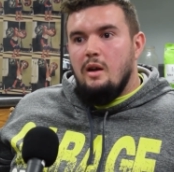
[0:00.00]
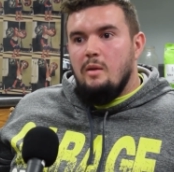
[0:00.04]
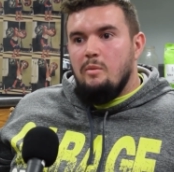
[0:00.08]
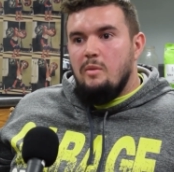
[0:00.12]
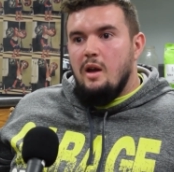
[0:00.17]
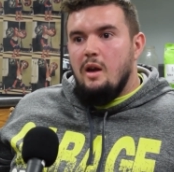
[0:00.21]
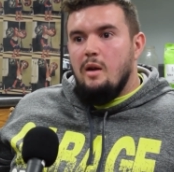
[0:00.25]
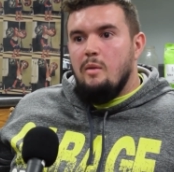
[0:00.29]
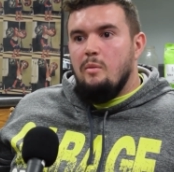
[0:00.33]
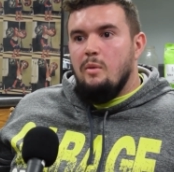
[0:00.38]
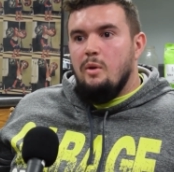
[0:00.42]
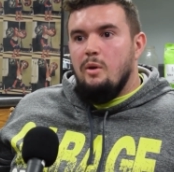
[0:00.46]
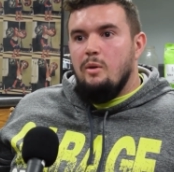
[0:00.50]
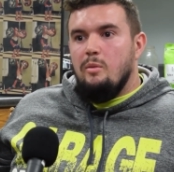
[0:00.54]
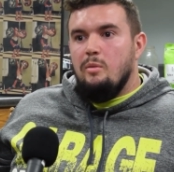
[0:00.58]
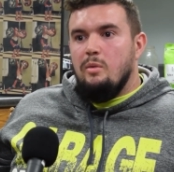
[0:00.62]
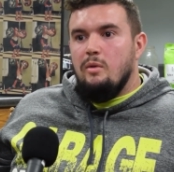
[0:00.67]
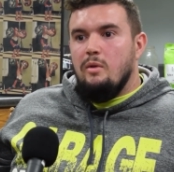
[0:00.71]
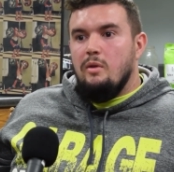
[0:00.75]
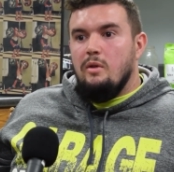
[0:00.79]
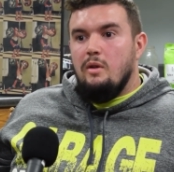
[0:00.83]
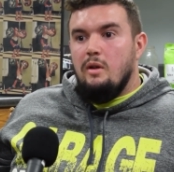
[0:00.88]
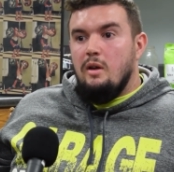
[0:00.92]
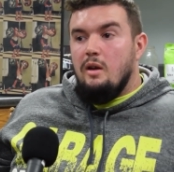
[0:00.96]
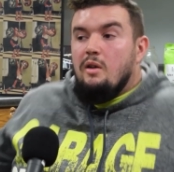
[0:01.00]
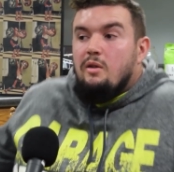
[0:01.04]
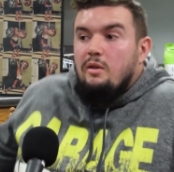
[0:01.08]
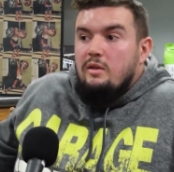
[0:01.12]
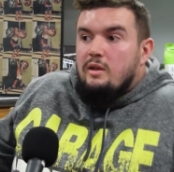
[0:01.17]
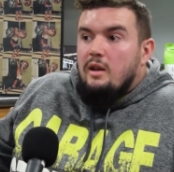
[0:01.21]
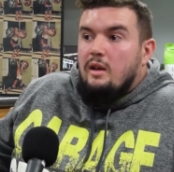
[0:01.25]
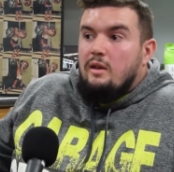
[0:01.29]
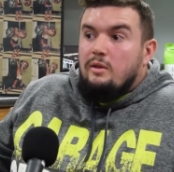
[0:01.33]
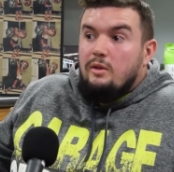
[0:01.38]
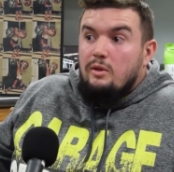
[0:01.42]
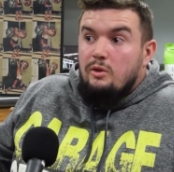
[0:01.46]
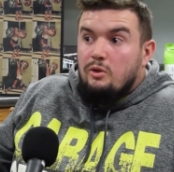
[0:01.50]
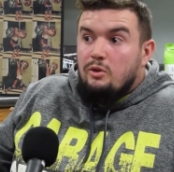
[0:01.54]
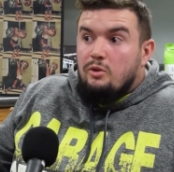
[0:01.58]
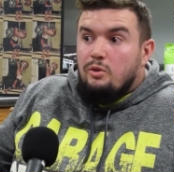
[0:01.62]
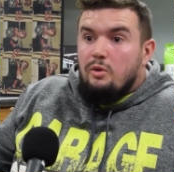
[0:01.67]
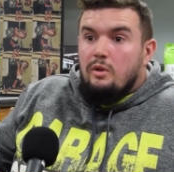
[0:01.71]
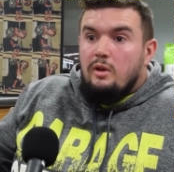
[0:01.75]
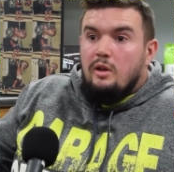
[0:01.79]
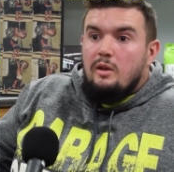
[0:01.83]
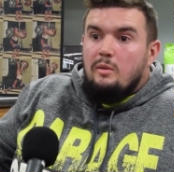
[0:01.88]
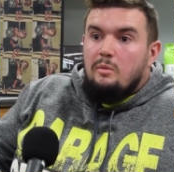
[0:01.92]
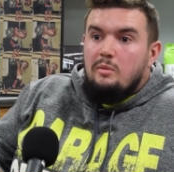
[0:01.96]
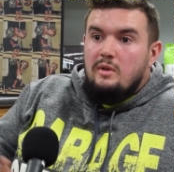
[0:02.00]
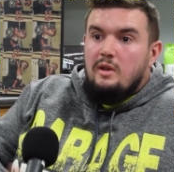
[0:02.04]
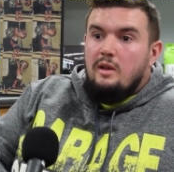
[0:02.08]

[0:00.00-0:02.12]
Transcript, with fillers: I'm not mobile. I don't exactly scream